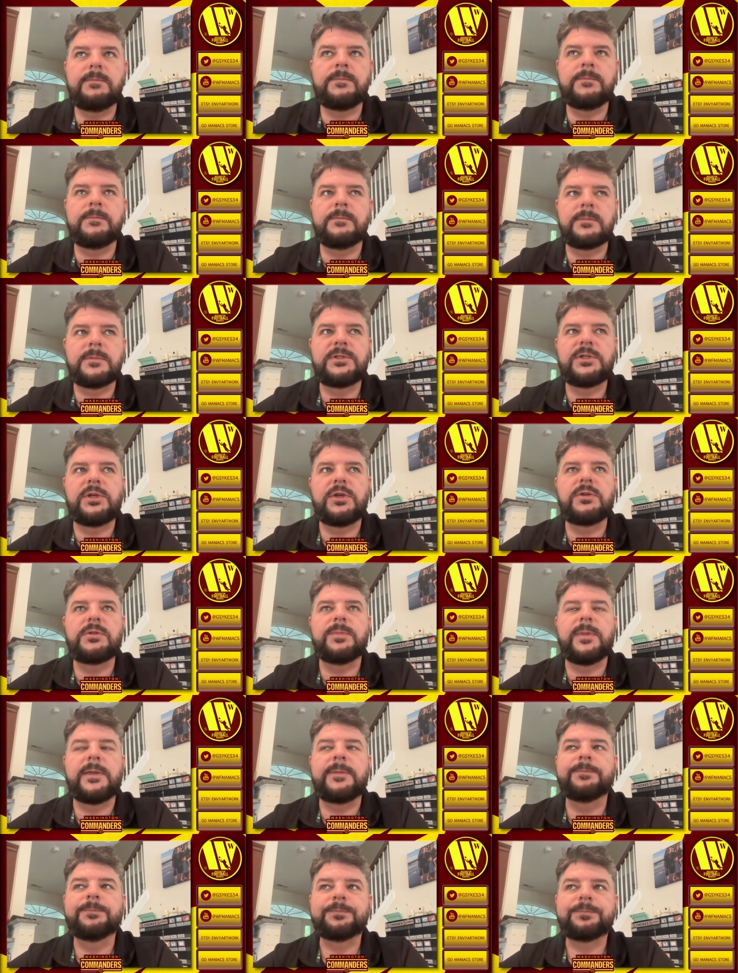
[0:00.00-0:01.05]
Excuse
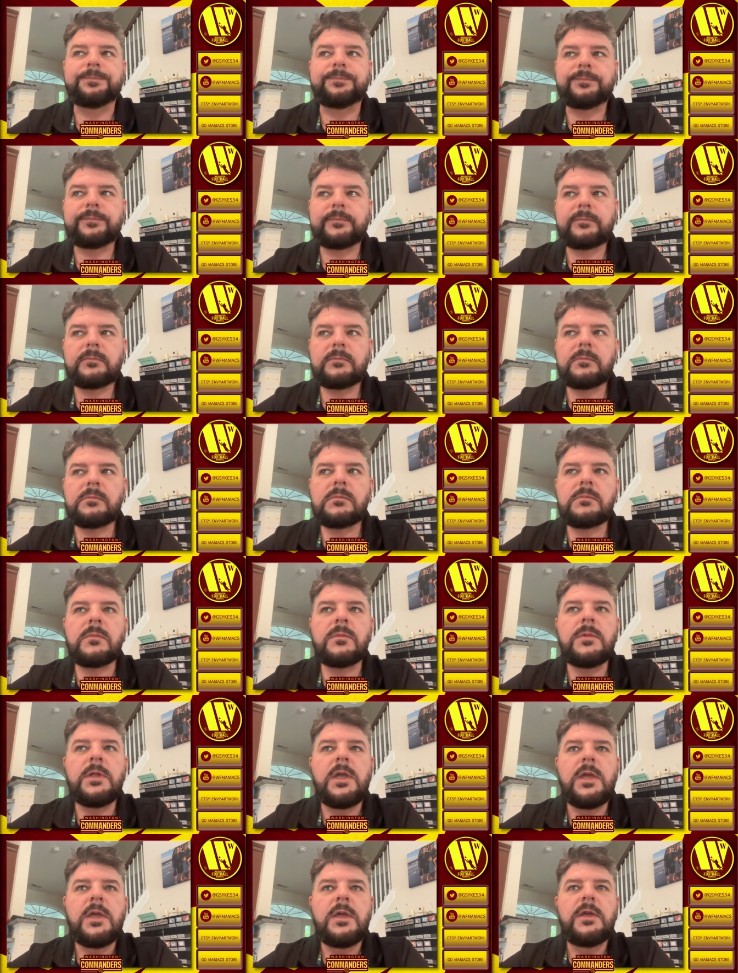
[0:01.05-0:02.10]
me.
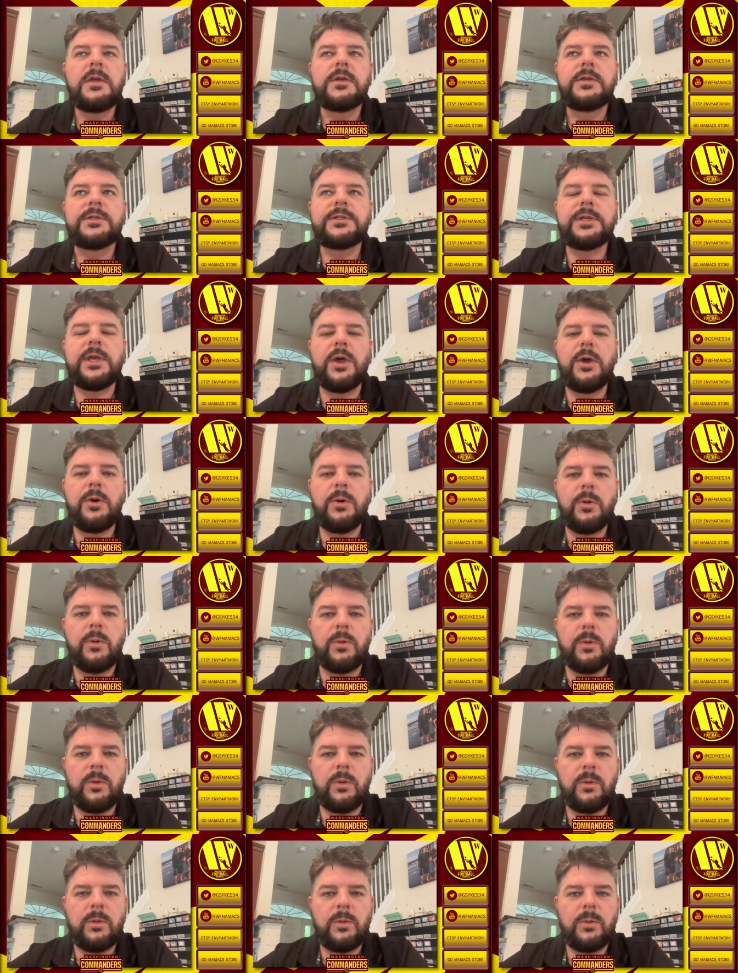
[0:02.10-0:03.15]

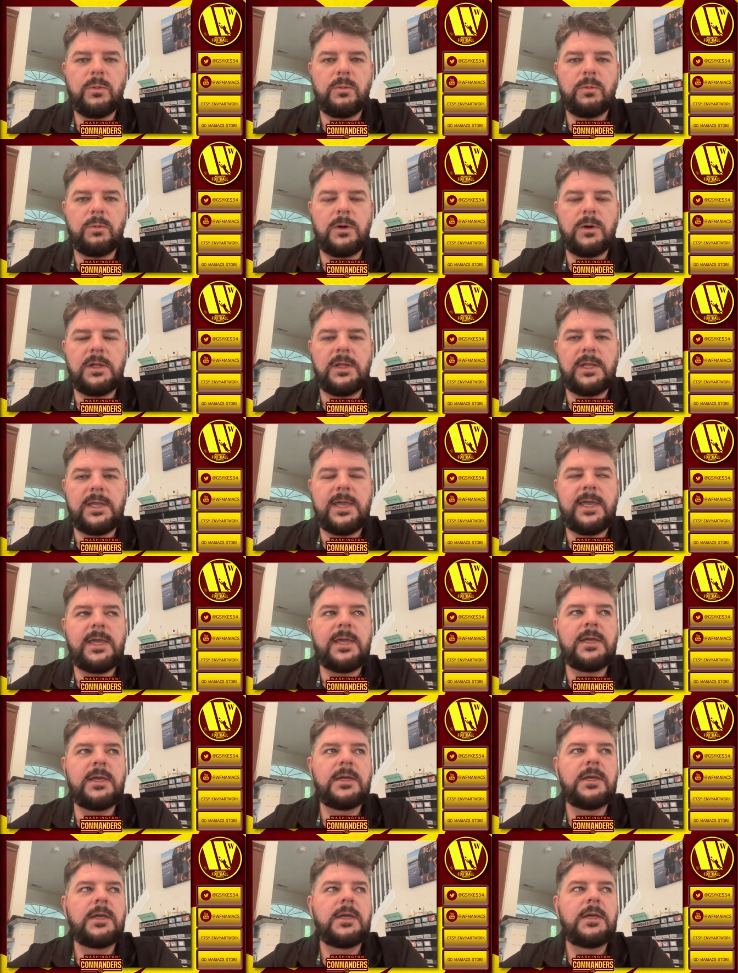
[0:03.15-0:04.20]
So, really,
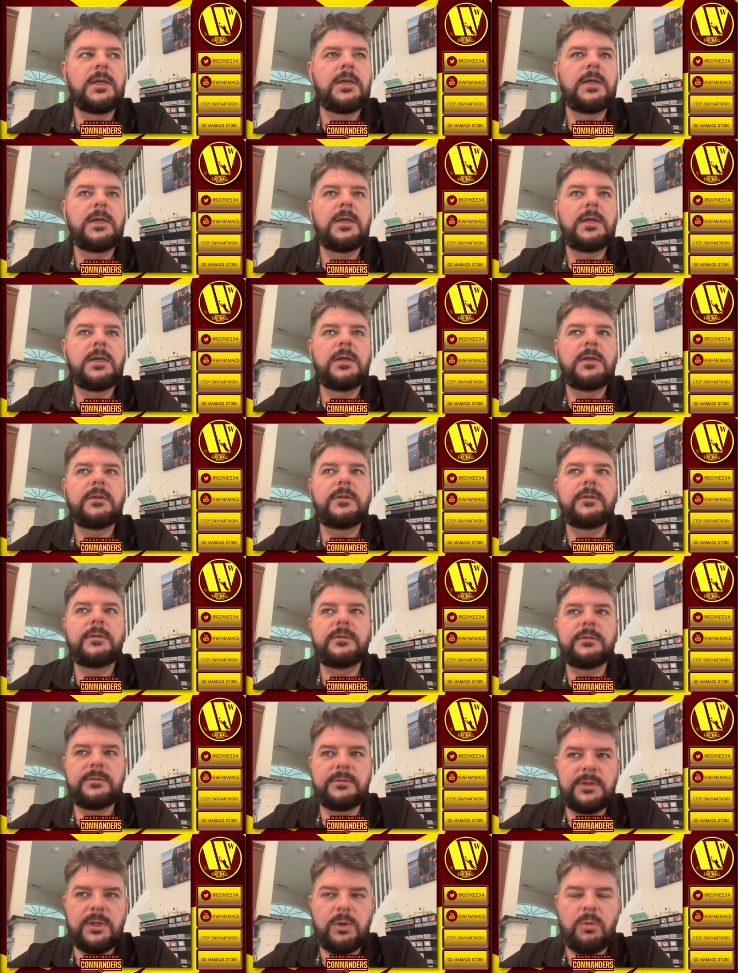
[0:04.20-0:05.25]

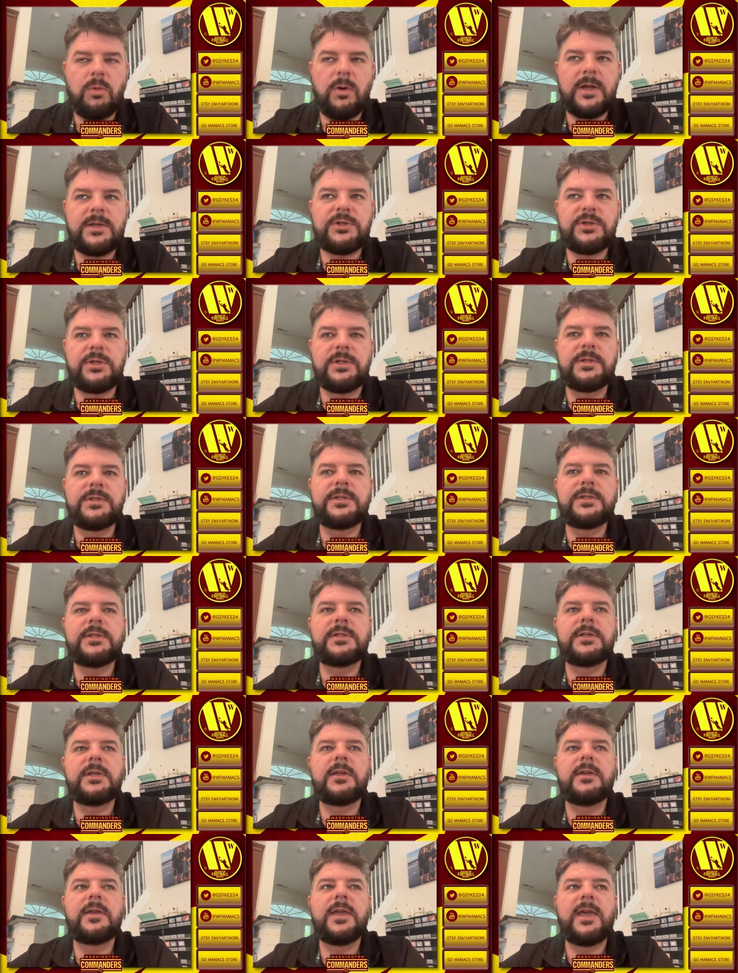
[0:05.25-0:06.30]
the questions
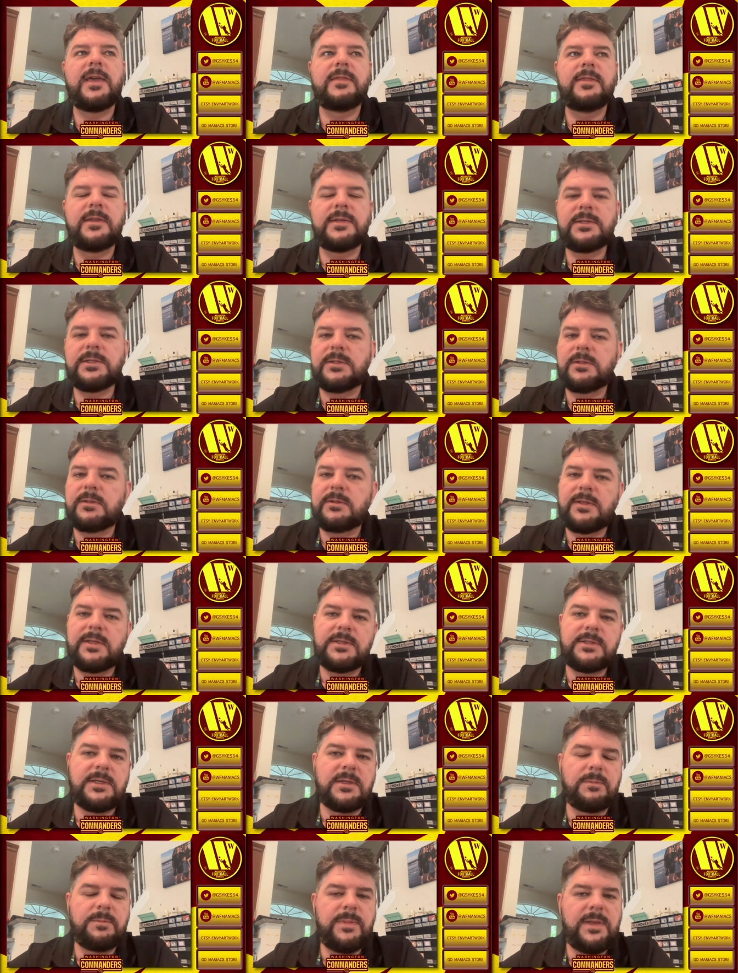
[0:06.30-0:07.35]
and this this
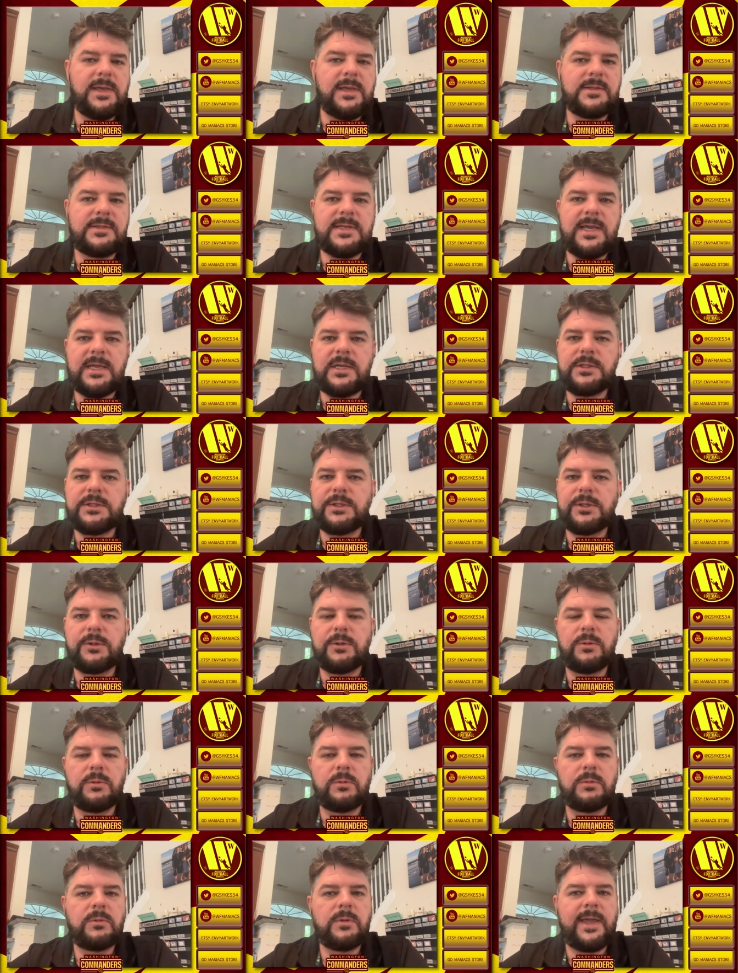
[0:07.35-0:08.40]
can be a day
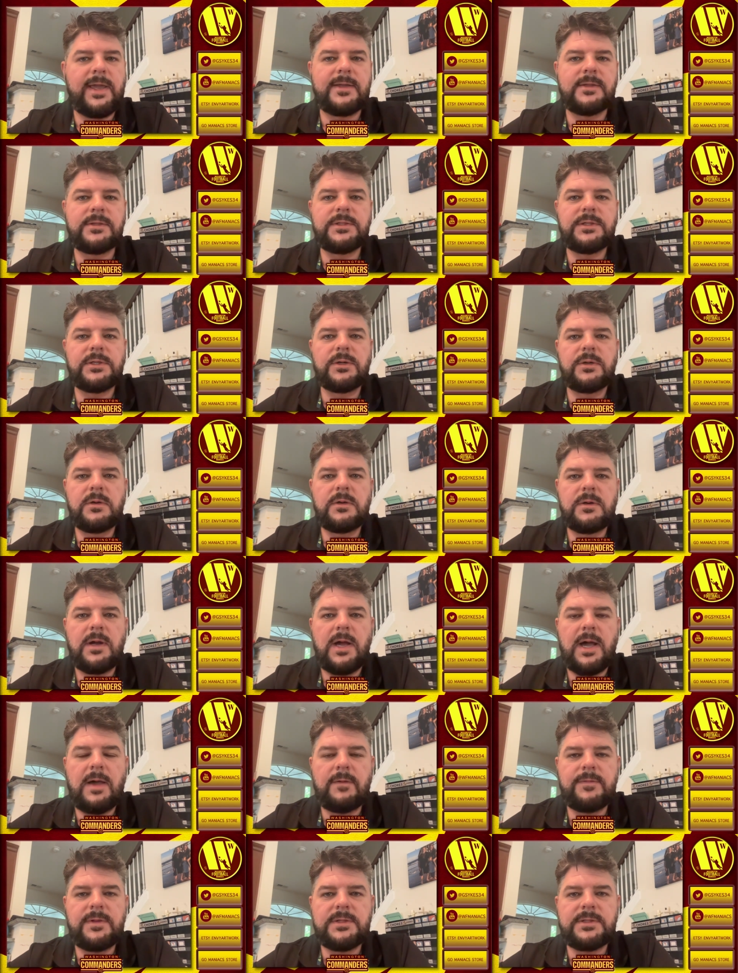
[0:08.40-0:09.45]
two answer
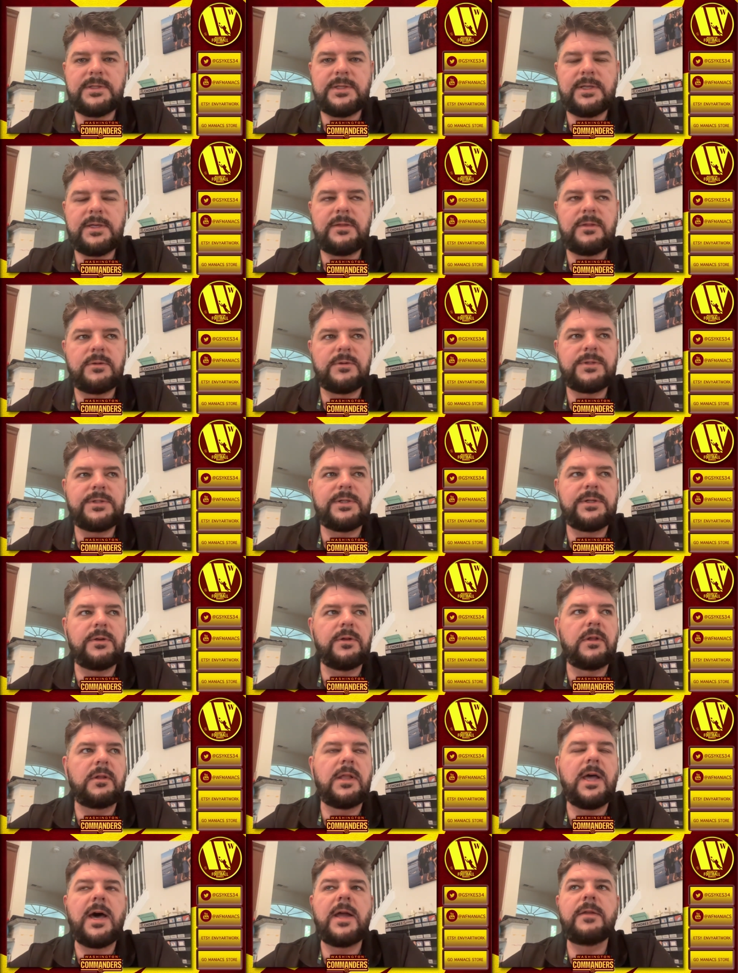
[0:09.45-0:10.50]
obviously there's still a
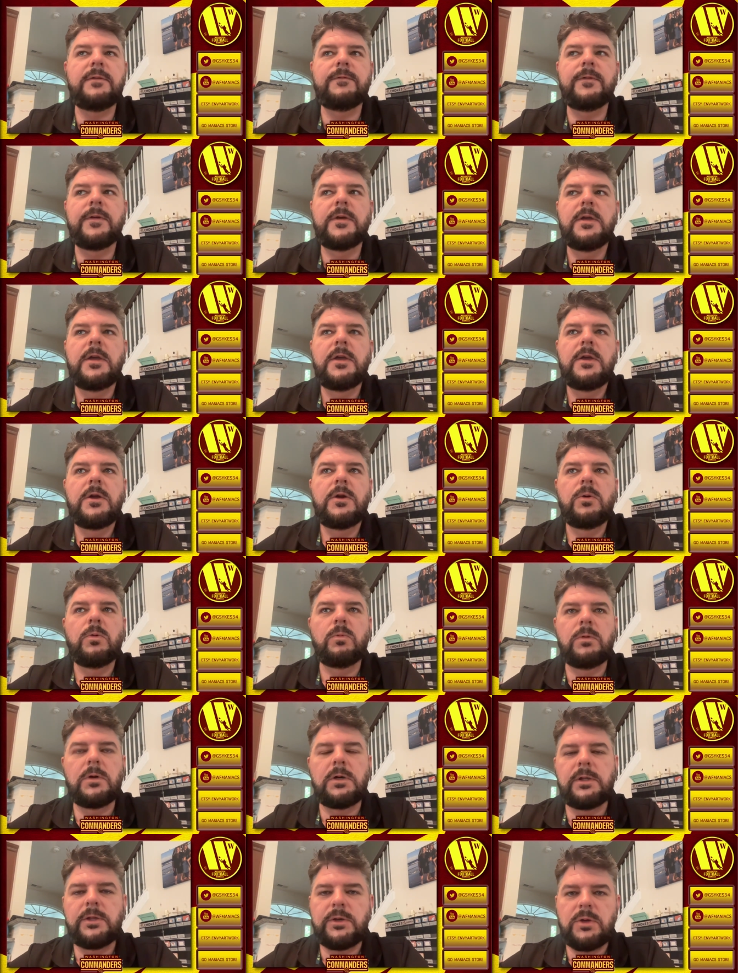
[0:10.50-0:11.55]
lot of
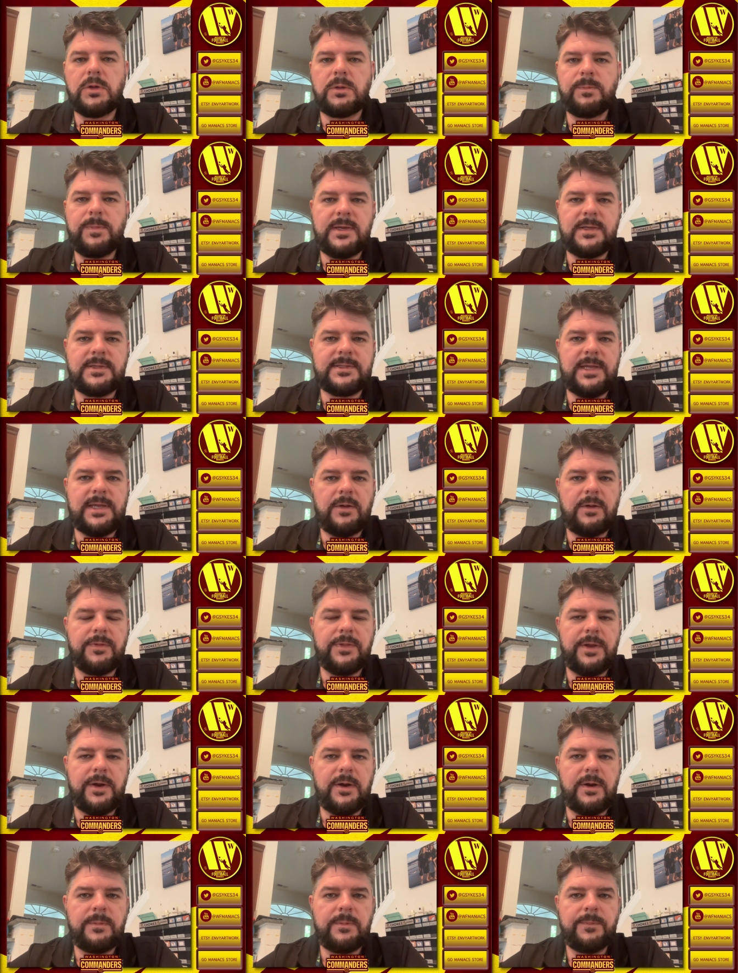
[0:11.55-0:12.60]
really good picks out
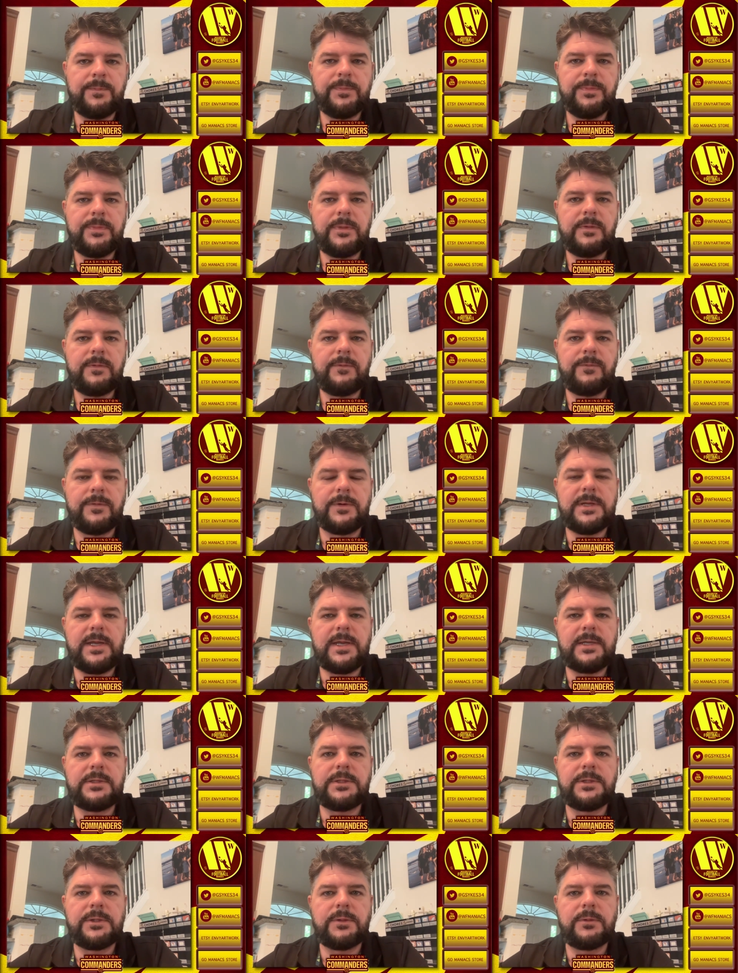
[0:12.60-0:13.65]
there for day
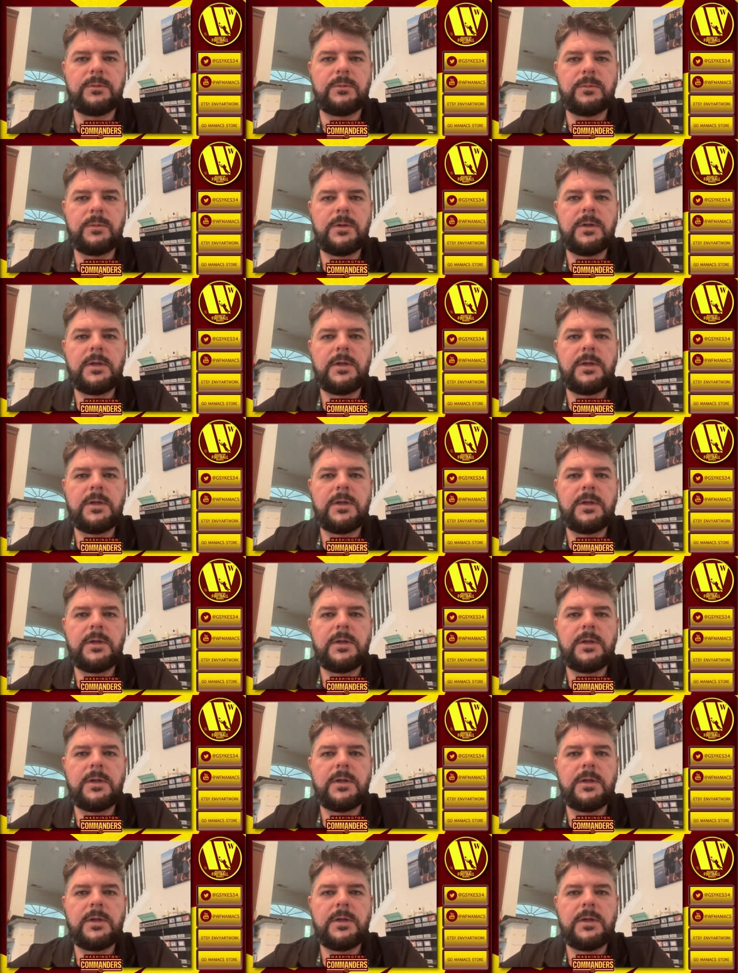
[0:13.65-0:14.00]
two